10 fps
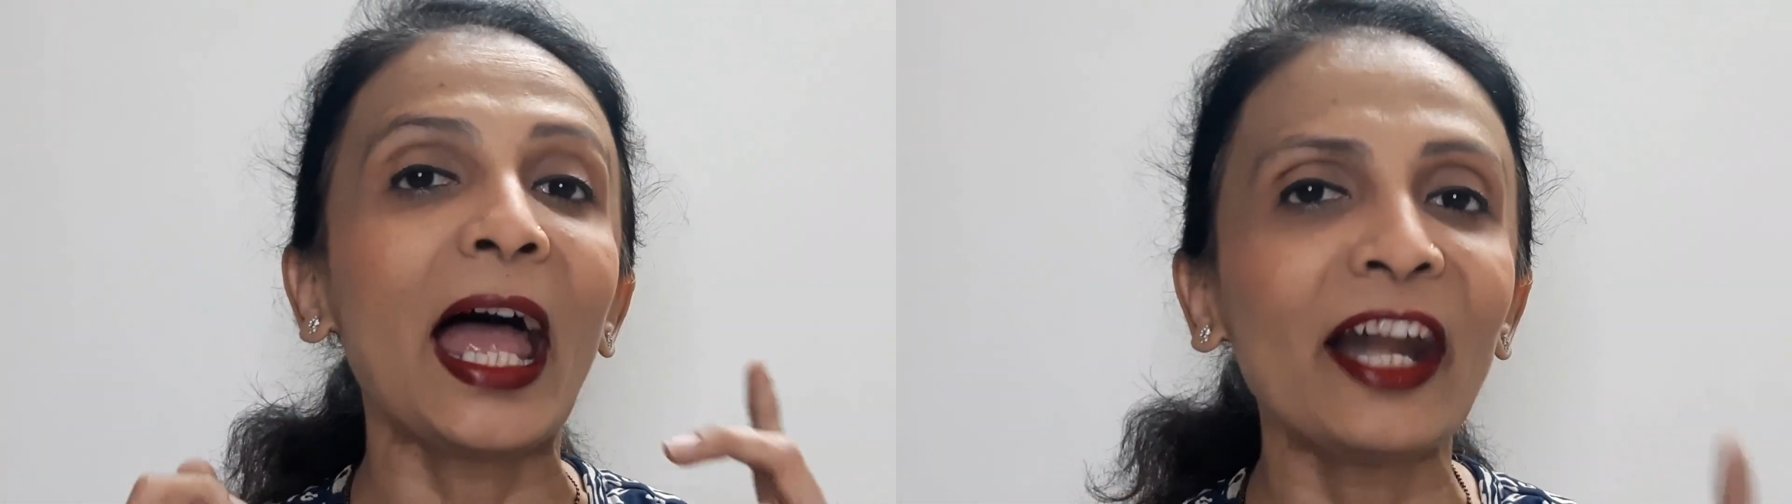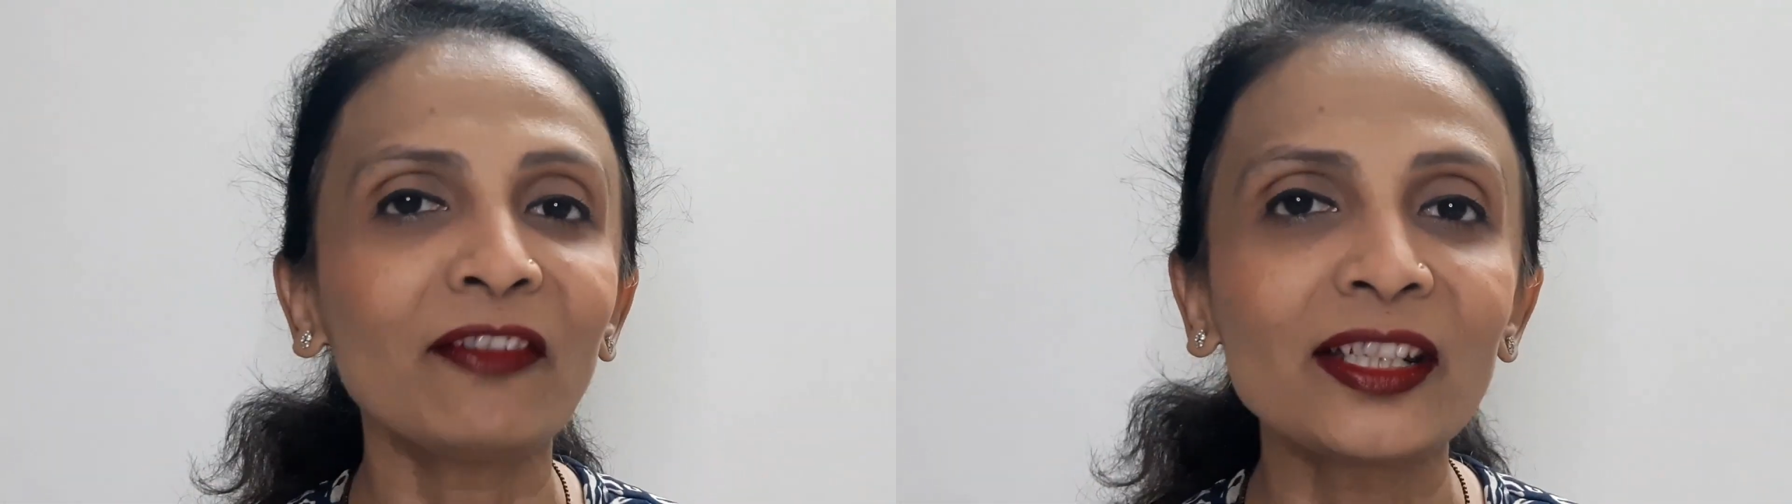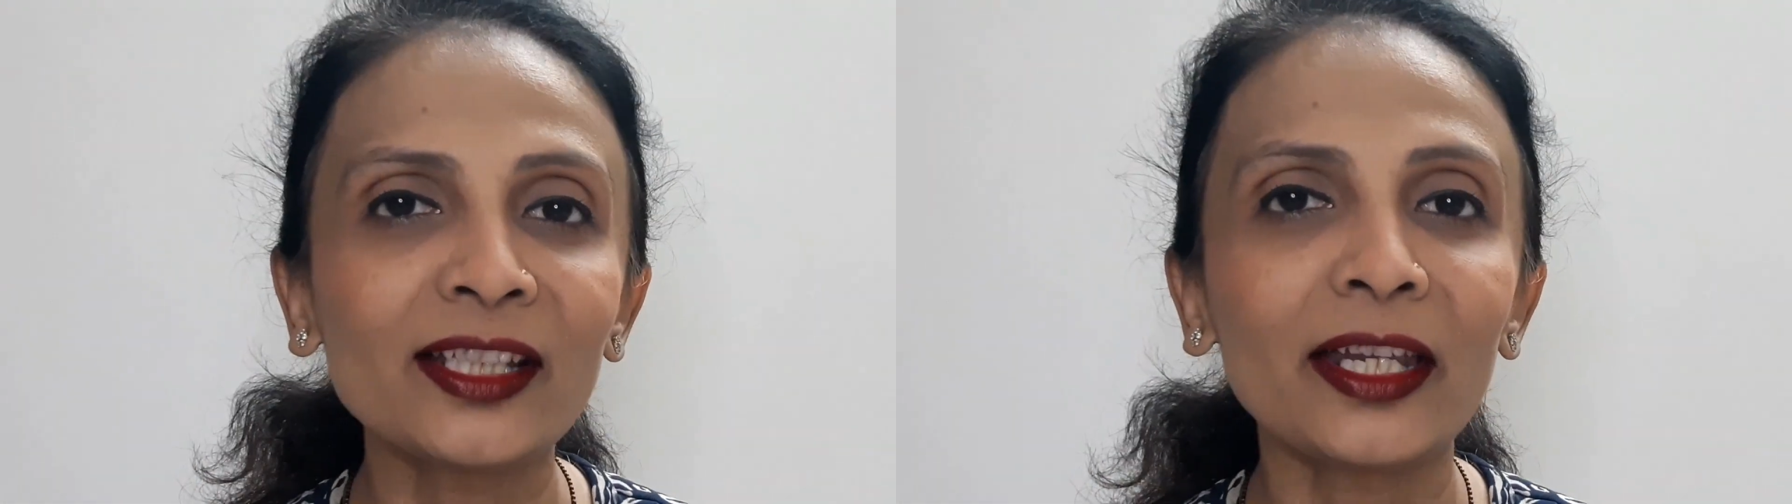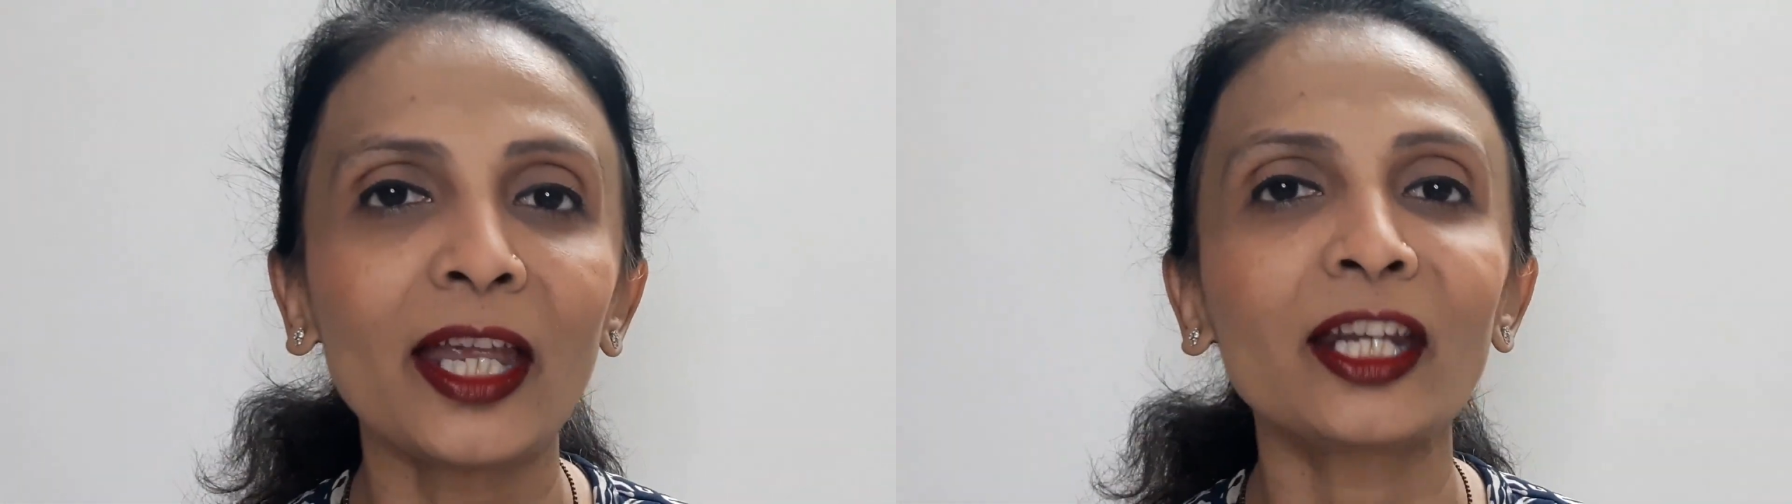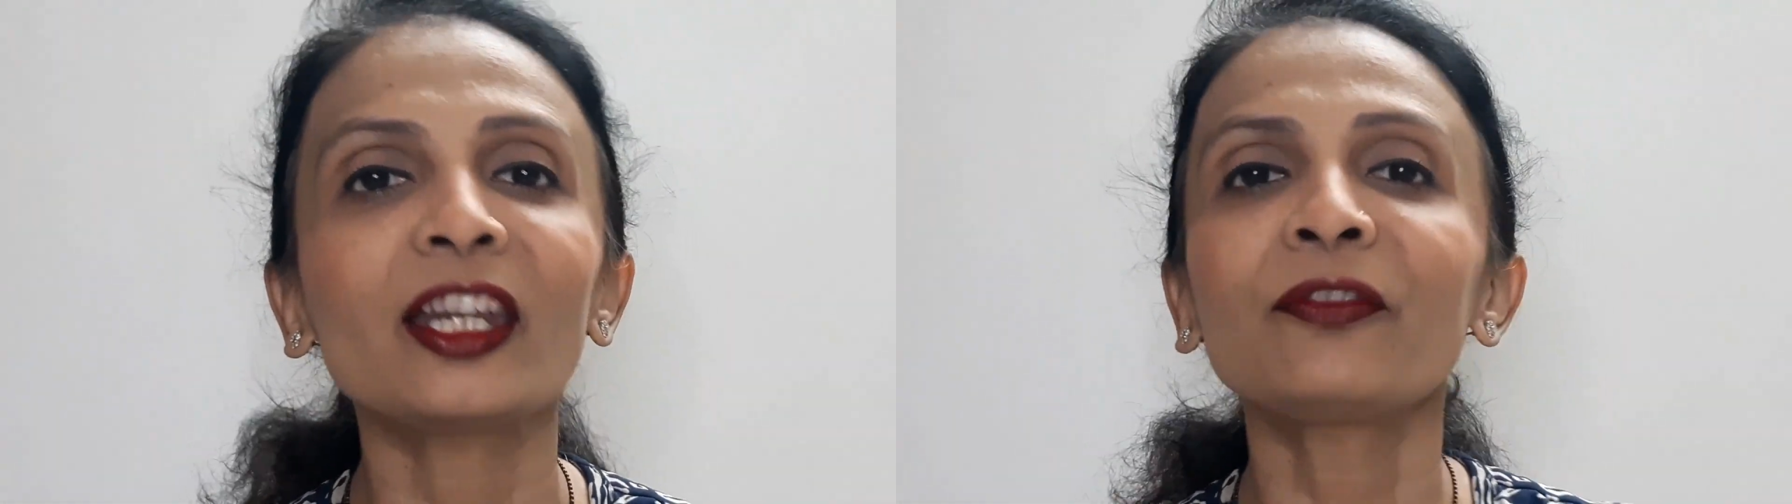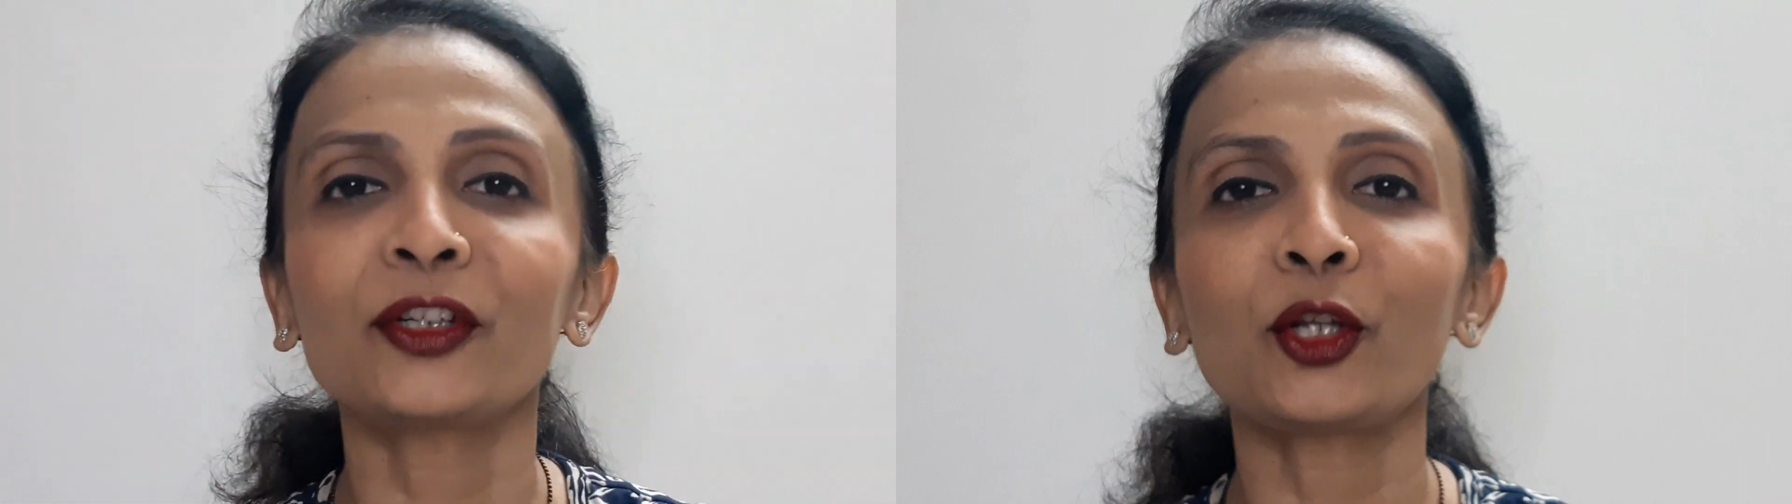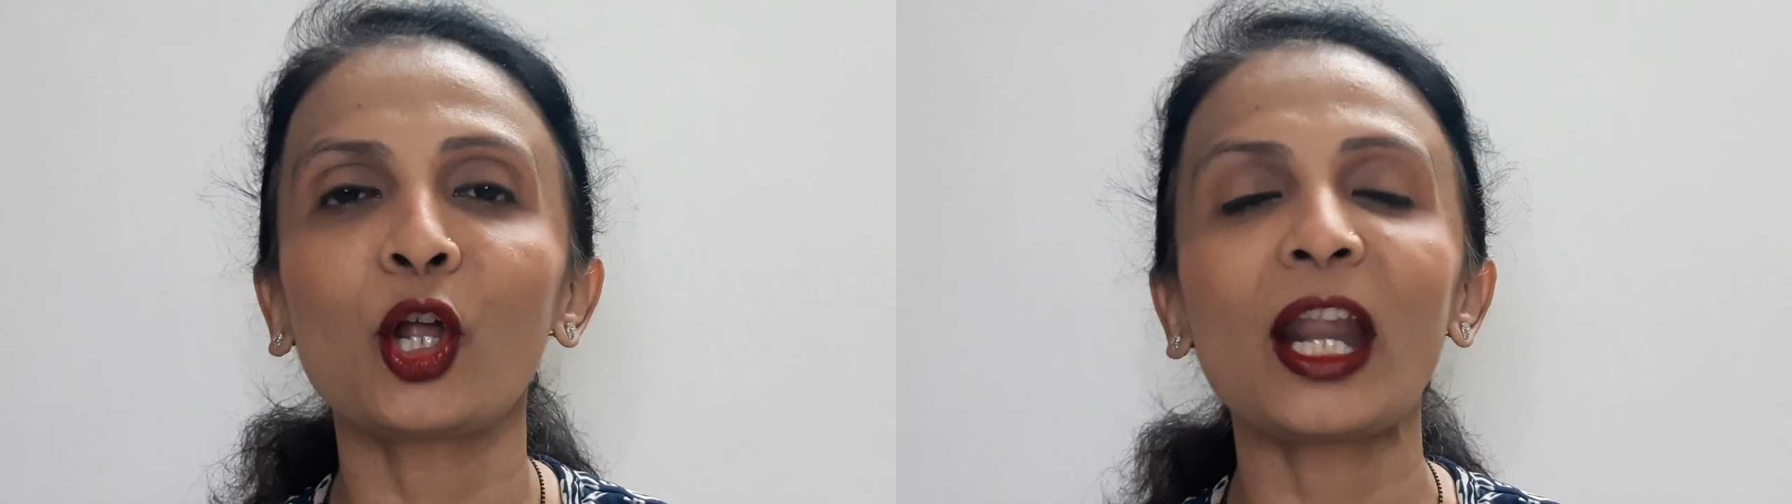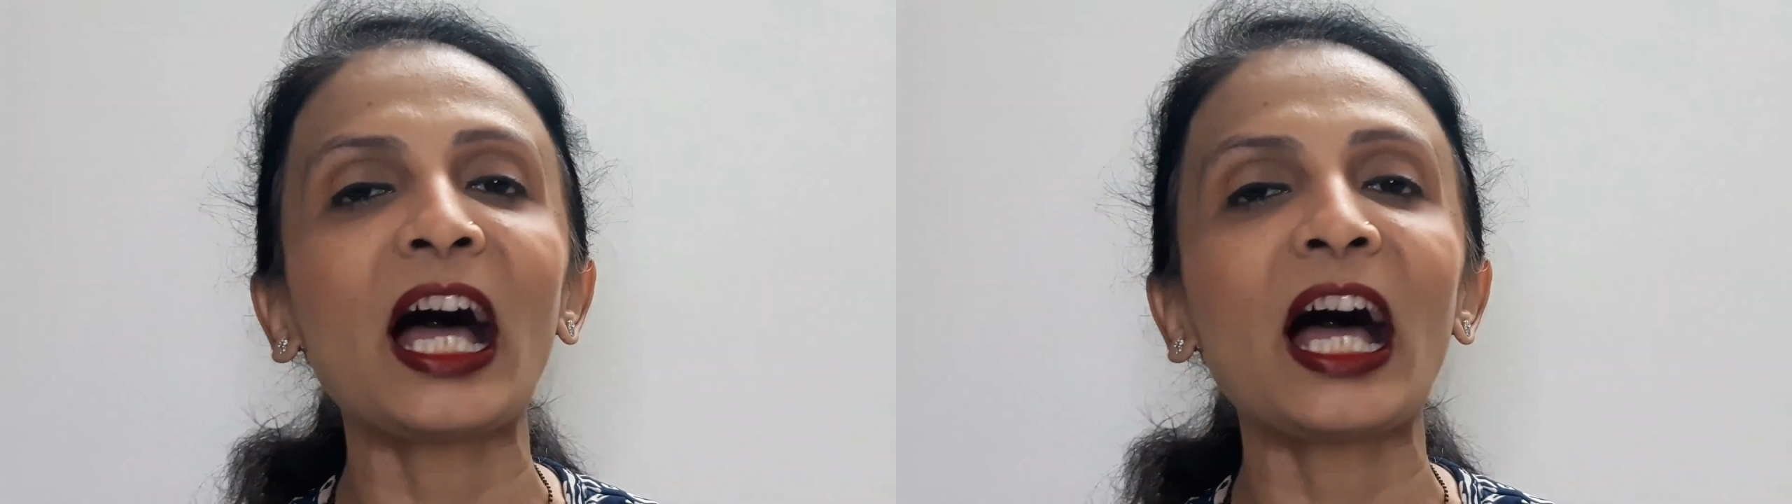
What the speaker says: And once again, if at all